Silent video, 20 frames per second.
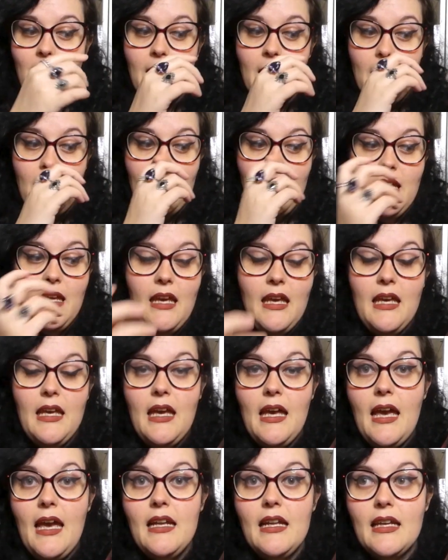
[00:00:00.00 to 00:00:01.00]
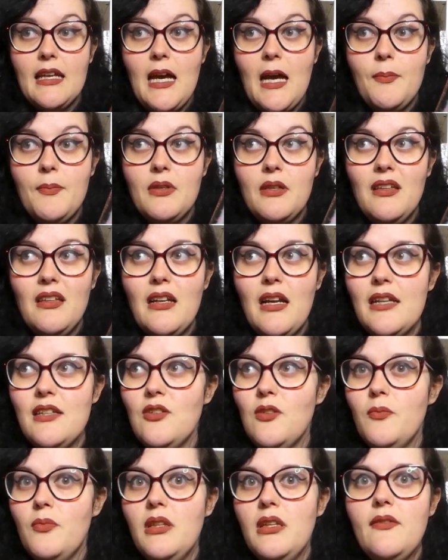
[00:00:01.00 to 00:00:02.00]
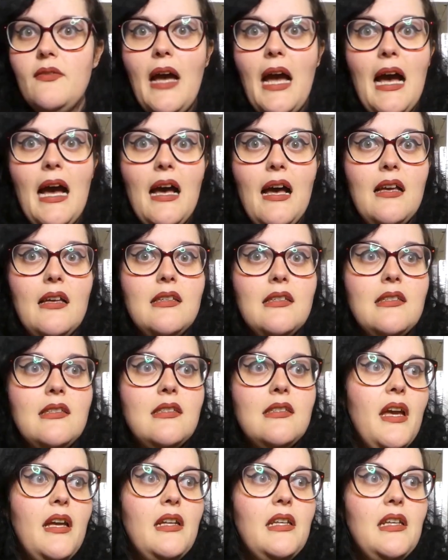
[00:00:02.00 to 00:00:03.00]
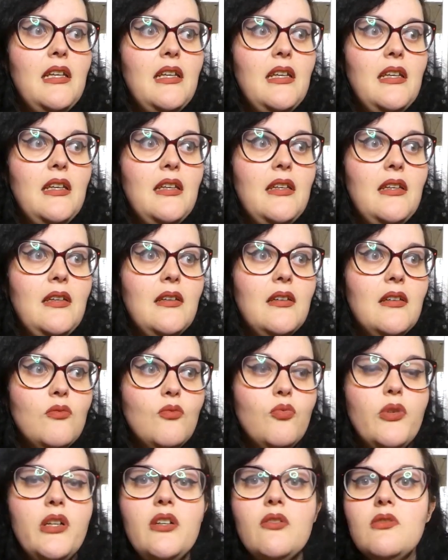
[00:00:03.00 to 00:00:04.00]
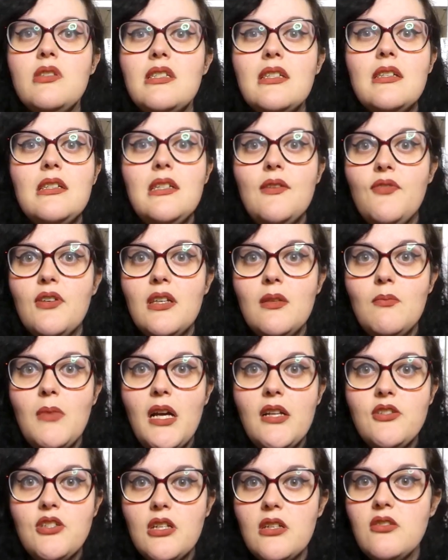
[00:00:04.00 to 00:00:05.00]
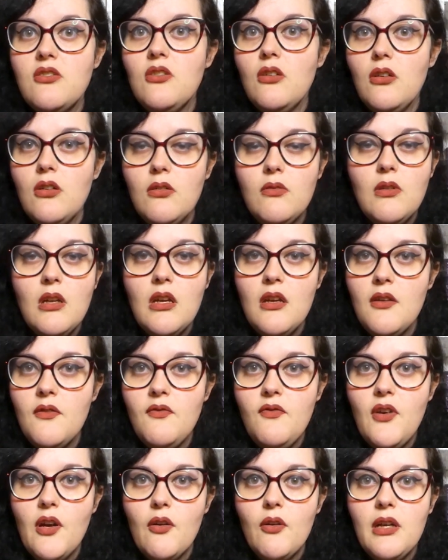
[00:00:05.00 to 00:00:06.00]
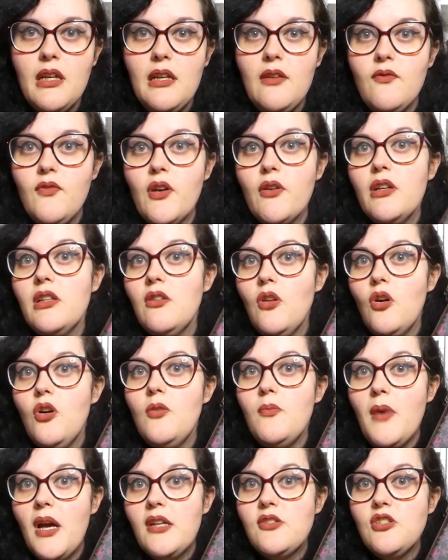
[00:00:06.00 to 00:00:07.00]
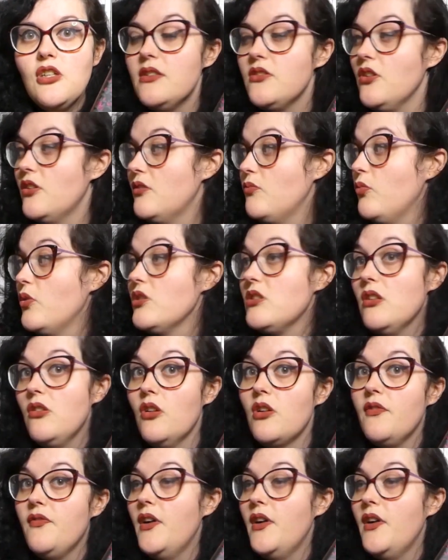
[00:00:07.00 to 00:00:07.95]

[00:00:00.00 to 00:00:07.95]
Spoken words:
then Etta Capulet, I don't believe, has any real significant magic. So very, very low magic. So it was a lot of